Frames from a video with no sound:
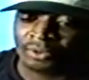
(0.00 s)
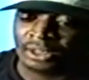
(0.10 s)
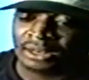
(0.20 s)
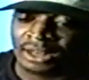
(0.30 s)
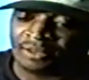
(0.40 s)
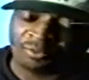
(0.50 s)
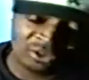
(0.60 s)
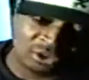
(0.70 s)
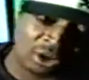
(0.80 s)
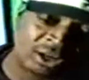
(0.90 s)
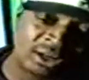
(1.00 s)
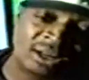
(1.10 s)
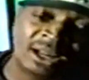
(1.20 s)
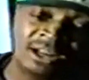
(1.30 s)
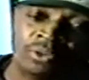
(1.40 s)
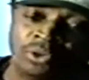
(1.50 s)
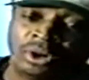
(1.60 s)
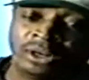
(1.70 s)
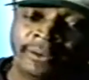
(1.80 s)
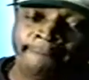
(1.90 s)
plan. I started in
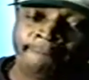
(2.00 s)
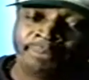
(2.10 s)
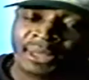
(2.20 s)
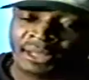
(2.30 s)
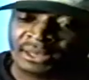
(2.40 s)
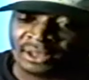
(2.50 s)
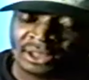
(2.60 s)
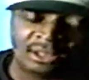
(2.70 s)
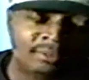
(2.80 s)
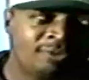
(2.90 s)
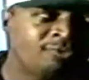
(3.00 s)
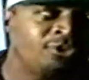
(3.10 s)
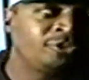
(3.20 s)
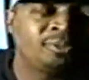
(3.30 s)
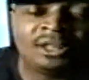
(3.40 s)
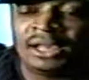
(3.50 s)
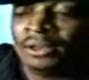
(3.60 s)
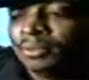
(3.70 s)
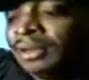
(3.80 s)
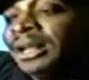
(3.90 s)
91 and at the end of my first plan
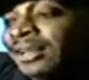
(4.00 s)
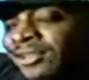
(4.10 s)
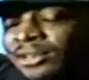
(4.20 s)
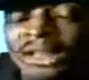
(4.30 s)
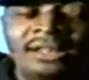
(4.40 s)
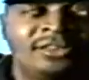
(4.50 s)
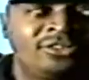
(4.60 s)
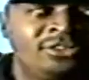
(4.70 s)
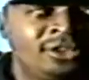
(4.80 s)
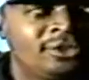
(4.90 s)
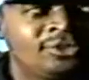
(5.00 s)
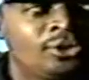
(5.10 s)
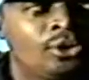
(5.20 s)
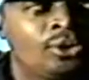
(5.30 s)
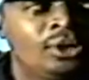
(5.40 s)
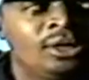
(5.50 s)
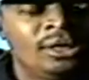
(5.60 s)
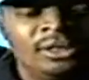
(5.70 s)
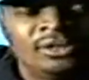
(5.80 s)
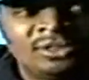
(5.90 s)
it'd be 1996. So
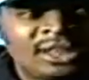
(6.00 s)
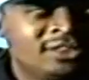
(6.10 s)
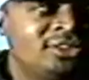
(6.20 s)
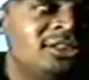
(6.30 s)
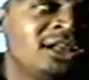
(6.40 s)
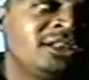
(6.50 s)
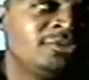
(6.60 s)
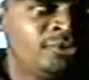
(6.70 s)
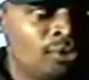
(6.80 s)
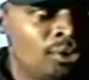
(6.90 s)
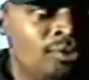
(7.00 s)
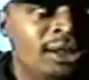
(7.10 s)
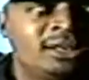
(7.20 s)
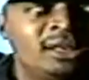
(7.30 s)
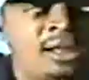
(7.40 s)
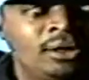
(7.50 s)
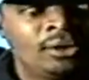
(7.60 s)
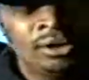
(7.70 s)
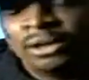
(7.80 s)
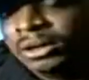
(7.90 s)
it's 1994 right now,
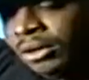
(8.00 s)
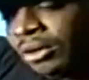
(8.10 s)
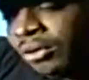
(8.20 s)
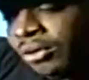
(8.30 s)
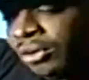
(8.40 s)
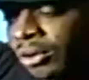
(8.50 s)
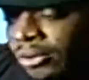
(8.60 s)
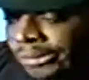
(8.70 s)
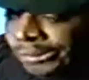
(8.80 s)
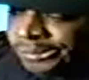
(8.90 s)
you know, so,